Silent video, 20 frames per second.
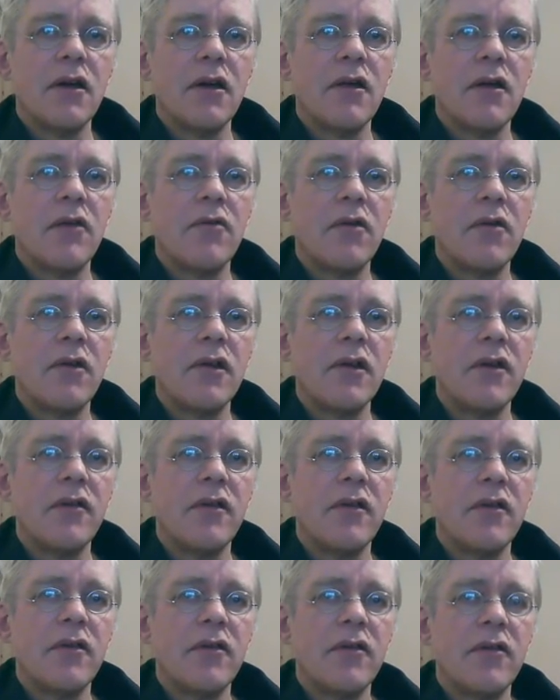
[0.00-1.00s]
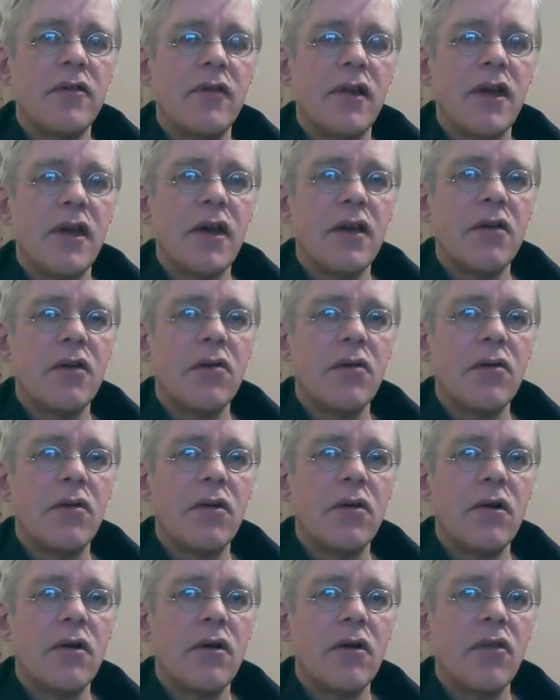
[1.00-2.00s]
it's very easy to just get your
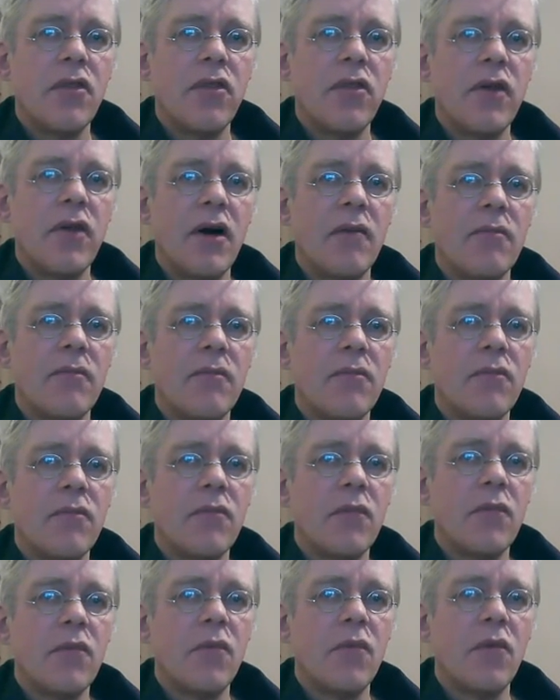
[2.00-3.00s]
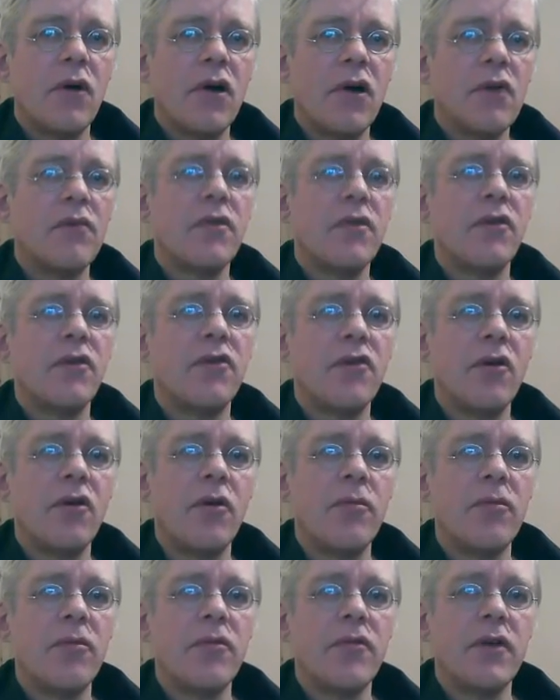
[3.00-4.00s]
thumb right over the
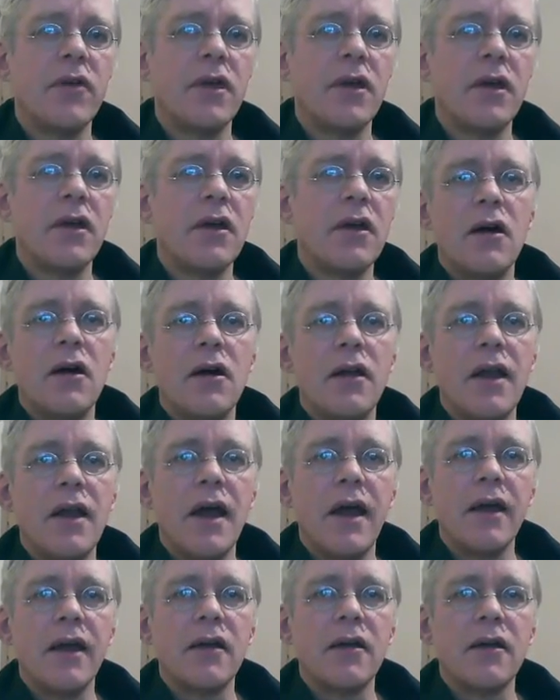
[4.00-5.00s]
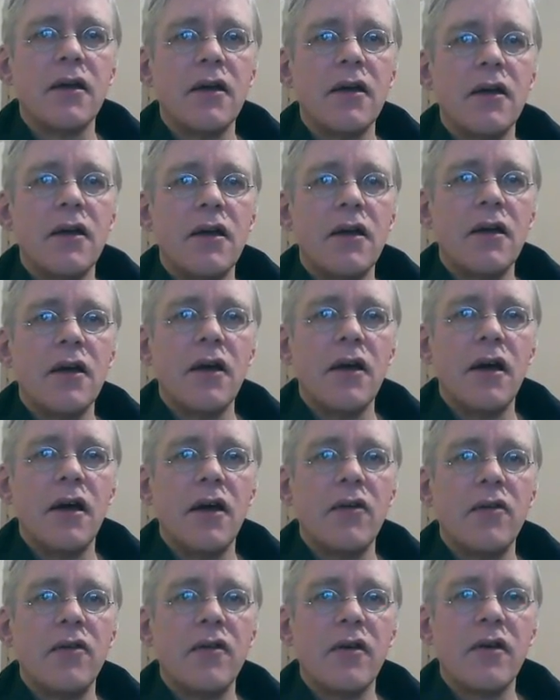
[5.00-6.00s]
top of the neck
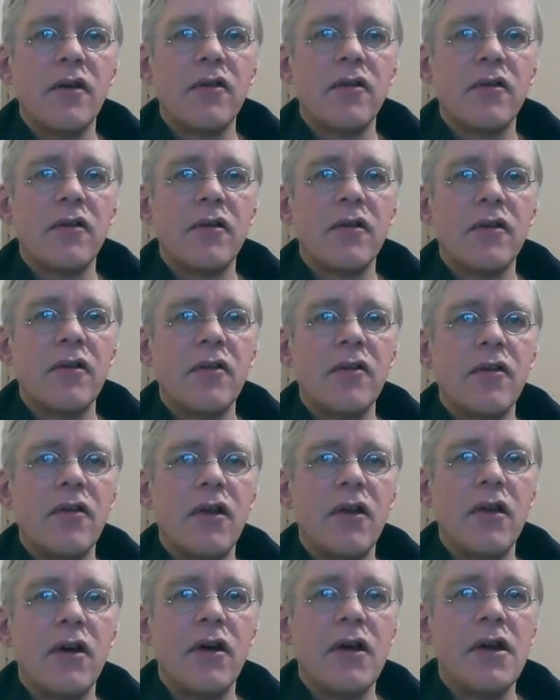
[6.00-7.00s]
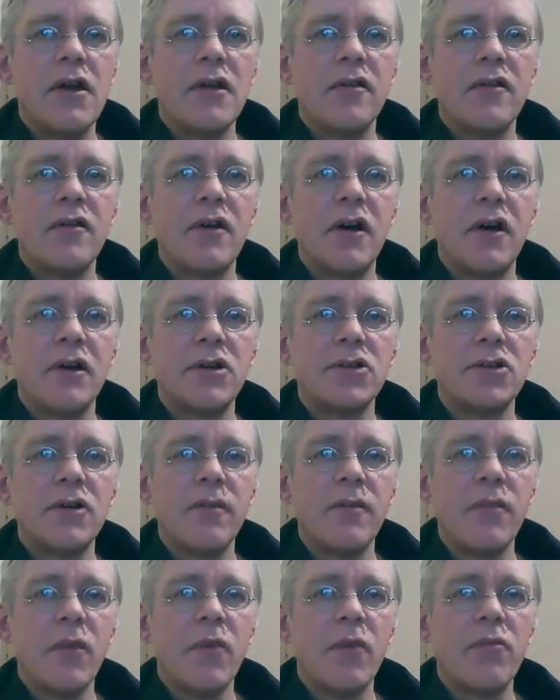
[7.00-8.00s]
and just lightly touch,
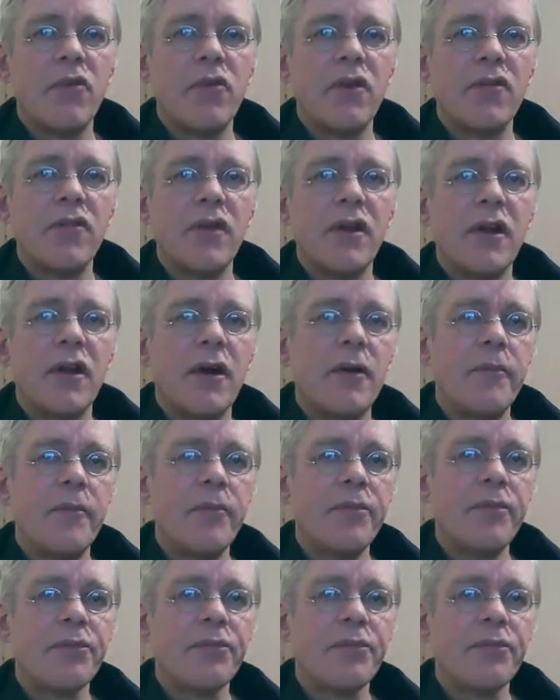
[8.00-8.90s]
not pressing down,